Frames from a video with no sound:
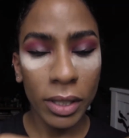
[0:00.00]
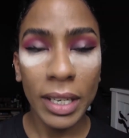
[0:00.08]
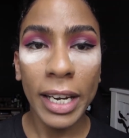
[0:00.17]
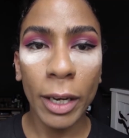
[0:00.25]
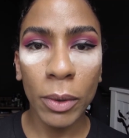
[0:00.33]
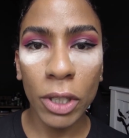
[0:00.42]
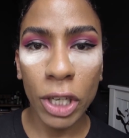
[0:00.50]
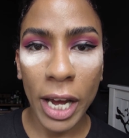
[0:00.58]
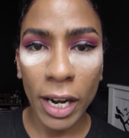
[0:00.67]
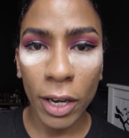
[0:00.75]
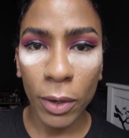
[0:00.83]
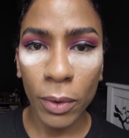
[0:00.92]
is a liquid
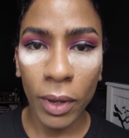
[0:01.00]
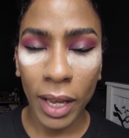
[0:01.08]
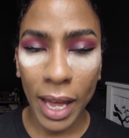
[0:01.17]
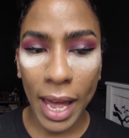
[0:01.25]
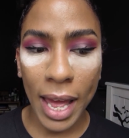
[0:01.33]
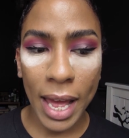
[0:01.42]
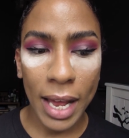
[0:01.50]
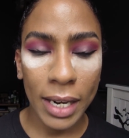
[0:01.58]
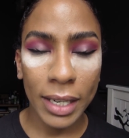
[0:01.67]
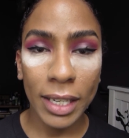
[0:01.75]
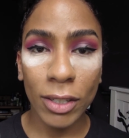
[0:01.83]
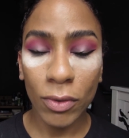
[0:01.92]
shadow,
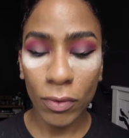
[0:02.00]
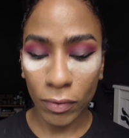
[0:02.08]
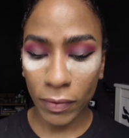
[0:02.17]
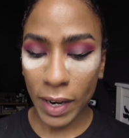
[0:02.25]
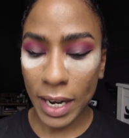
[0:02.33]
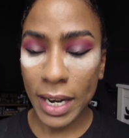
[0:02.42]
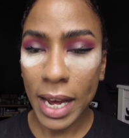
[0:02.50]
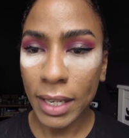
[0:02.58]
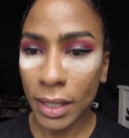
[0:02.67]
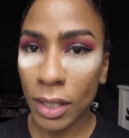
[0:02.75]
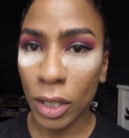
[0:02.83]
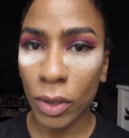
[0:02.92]
and it's really
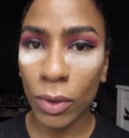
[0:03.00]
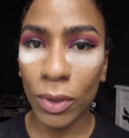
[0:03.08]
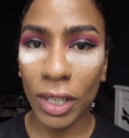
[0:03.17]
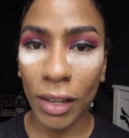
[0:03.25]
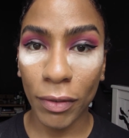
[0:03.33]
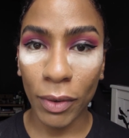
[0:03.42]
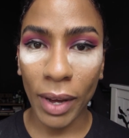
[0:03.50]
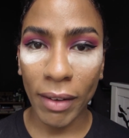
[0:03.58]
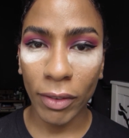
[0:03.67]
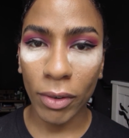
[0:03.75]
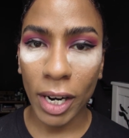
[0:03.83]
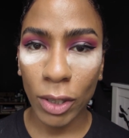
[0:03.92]
nice to use if you
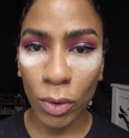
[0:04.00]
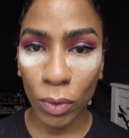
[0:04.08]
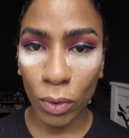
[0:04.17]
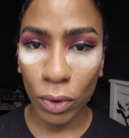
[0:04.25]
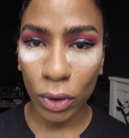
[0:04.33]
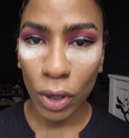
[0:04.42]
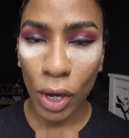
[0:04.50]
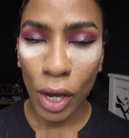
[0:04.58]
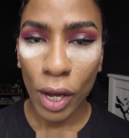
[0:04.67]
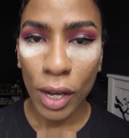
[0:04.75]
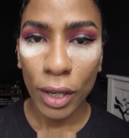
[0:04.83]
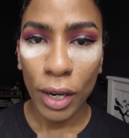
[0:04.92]
have the right tools.
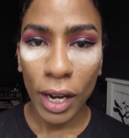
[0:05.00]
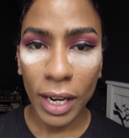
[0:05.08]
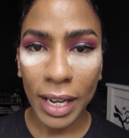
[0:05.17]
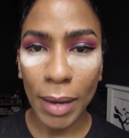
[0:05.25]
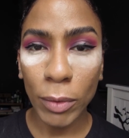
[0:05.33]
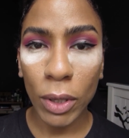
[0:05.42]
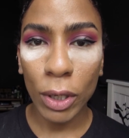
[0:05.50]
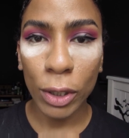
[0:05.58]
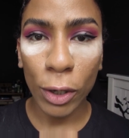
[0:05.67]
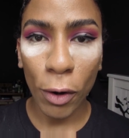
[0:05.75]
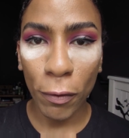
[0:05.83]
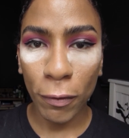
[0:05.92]
It comes with a
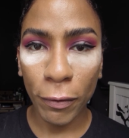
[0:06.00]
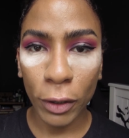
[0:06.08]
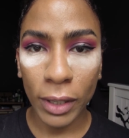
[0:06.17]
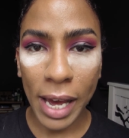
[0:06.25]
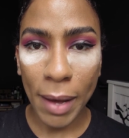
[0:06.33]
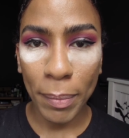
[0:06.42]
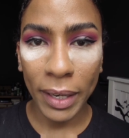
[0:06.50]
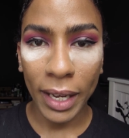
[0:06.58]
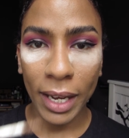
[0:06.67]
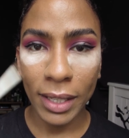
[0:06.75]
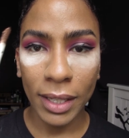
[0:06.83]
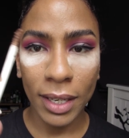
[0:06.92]
doe foot
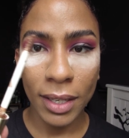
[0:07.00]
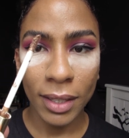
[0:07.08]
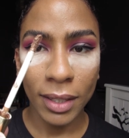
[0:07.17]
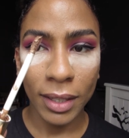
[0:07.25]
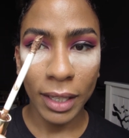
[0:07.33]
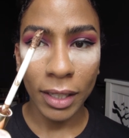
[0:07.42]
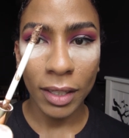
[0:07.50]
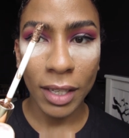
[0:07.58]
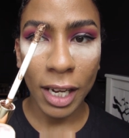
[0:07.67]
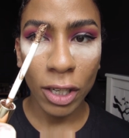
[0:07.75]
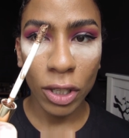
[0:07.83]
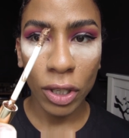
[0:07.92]
applicator, like
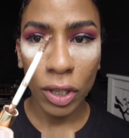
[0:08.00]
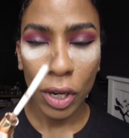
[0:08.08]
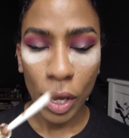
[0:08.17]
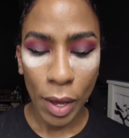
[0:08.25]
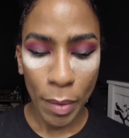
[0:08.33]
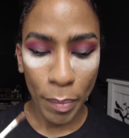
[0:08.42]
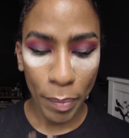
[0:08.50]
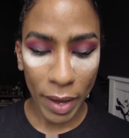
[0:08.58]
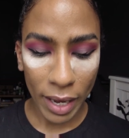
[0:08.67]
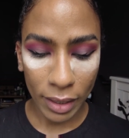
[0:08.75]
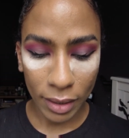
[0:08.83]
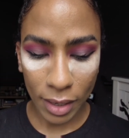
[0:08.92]
such.
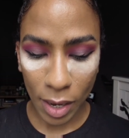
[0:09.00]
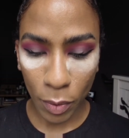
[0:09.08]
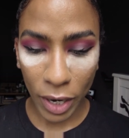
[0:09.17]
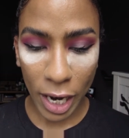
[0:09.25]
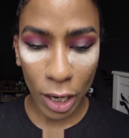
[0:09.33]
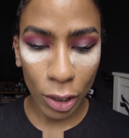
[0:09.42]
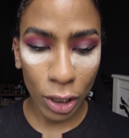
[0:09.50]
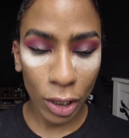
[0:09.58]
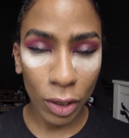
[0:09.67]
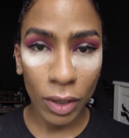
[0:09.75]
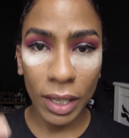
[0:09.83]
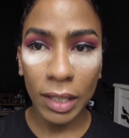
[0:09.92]
But what I usually
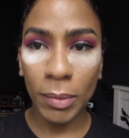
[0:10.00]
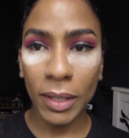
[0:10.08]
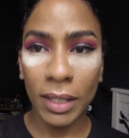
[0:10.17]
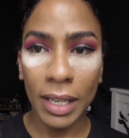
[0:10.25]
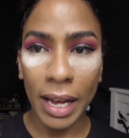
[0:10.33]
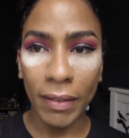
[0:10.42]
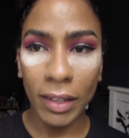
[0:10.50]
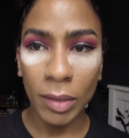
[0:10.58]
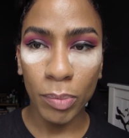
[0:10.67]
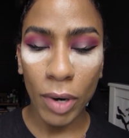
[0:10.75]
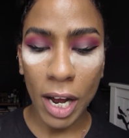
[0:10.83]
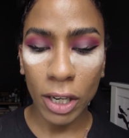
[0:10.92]
do is, because I have this
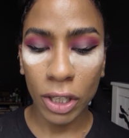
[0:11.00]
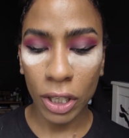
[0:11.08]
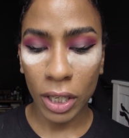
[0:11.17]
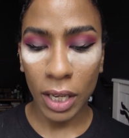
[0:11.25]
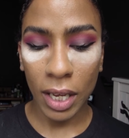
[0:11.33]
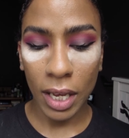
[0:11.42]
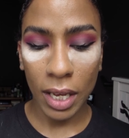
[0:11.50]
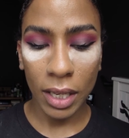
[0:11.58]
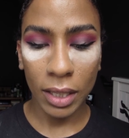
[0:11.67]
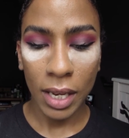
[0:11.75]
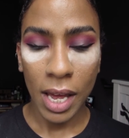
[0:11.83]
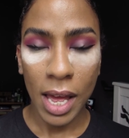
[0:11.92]
brush, is